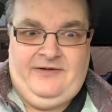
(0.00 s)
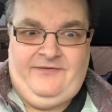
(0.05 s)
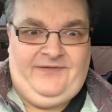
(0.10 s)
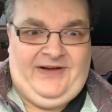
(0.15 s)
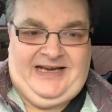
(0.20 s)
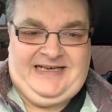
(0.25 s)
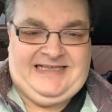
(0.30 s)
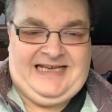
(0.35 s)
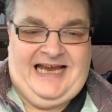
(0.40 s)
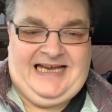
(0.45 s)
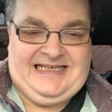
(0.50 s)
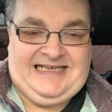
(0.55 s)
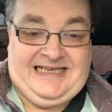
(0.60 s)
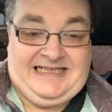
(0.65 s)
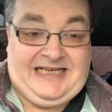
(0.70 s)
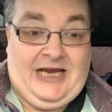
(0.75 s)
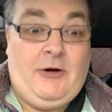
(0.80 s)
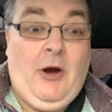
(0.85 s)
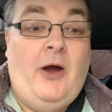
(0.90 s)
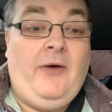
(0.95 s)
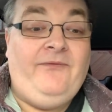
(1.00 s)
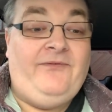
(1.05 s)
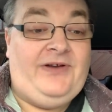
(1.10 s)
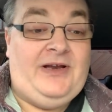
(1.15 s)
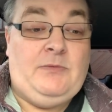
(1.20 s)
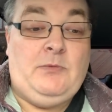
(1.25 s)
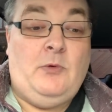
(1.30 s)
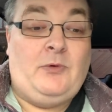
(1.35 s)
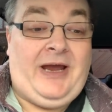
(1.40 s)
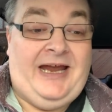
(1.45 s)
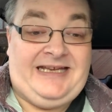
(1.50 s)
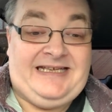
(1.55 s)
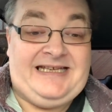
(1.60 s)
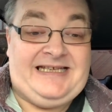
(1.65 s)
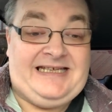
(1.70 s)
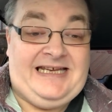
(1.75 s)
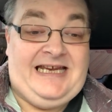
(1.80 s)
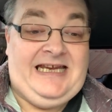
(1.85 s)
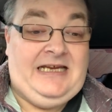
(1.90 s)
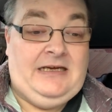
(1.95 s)
Fantastic. So hopefully we'll get to
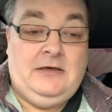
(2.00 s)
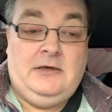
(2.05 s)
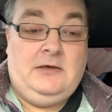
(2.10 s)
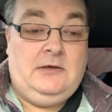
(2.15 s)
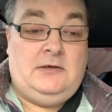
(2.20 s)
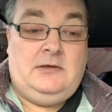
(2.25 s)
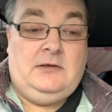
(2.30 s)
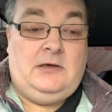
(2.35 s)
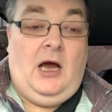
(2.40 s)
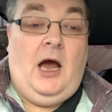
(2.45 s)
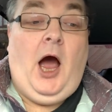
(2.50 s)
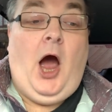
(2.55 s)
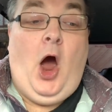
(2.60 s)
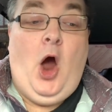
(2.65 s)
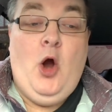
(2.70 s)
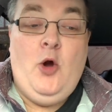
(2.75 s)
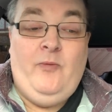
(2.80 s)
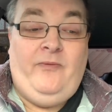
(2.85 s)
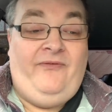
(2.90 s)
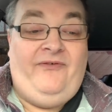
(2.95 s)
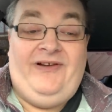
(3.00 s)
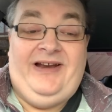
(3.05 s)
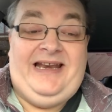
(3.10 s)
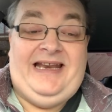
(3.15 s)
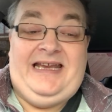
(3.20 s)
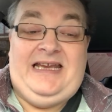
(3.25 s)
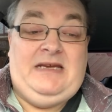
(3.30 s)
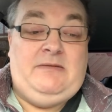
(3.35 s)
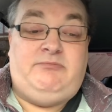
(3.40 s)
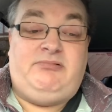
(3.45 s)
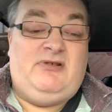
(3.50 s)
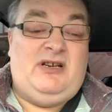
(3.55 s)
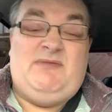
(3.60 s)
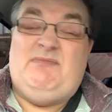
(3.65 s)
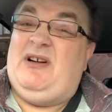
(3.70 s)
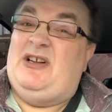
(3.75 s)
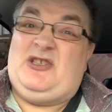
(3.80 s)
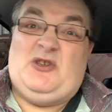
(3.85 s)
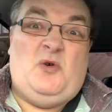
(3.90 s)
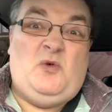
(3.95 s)
see, hopefully, pretty
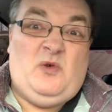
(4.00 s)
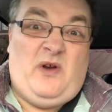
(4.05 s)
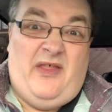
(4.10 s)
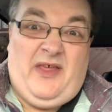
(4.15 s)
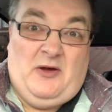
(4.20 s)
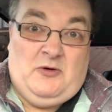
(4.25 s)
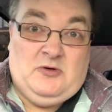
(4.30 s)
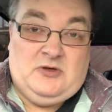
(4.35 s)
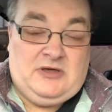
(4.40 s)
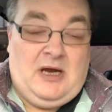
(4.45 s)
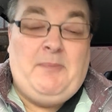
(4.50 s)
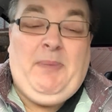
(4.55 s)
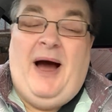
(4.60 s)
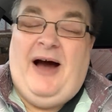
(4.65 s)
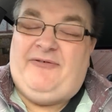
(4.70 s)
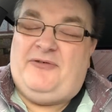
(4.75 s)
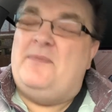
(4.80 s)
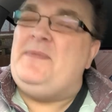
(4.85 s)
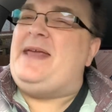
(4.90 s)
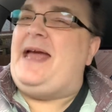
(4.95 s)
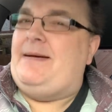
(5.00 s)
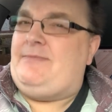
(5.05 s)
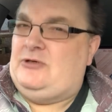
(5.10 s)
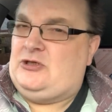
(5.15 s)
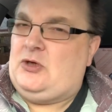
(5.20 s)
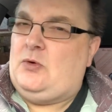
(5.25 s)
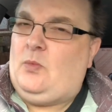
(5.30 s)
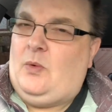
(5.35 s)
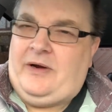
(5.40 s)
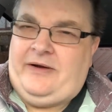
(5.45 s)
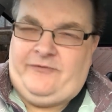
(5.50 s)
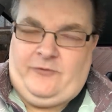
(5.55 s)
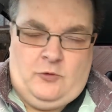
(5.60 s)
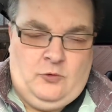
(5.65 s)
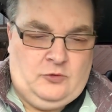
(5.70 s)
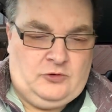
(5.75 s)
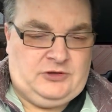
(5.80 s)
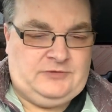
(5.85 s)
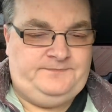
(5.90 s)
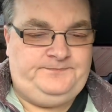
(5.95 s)
much all of those, apart from the Amazon one, of course.